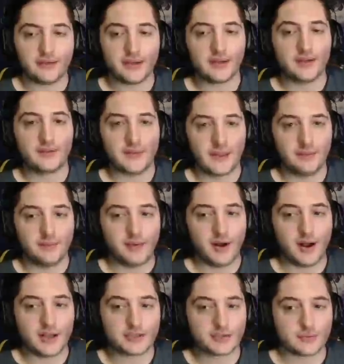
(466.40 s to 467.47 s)
an elite
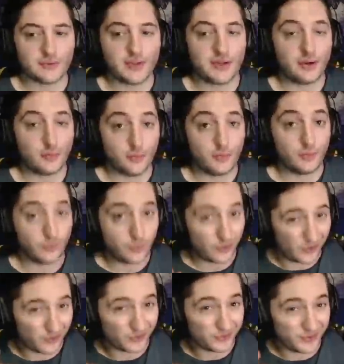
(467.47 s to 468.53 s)
boss or like a
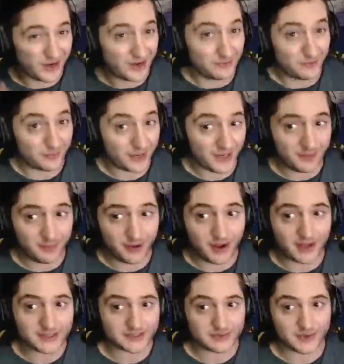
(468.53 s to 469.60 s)
world type raid
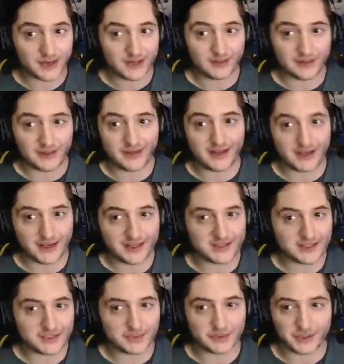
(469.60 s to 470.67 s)
boss, right? Like I guess
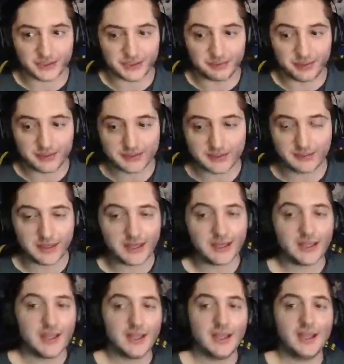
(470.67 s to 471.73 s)
that's what they're supposed to be.
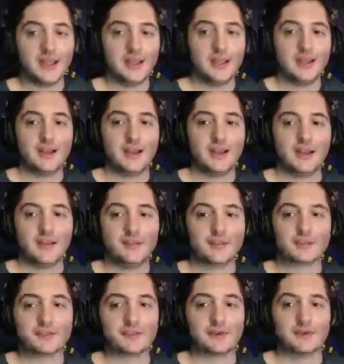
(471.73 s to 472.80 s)
It
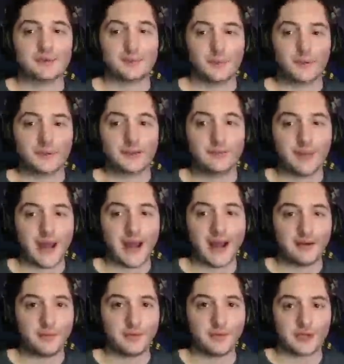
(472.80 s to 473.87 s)
feels really
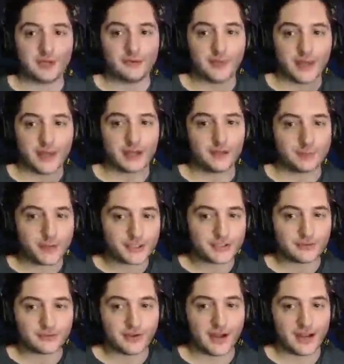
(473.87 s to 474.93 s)
bad when you've hit it a bunch
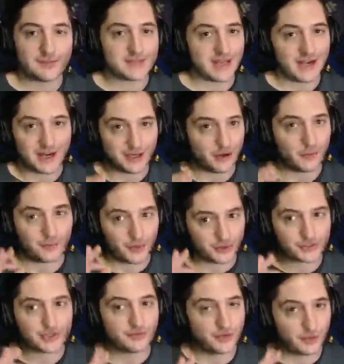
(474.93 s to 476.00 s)
of times, and I know
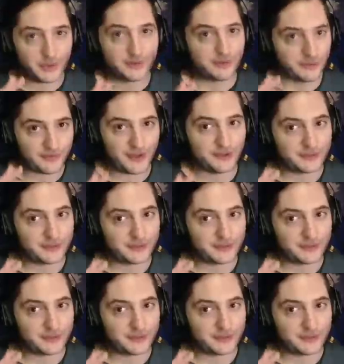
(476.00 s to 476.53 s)
most of you even felt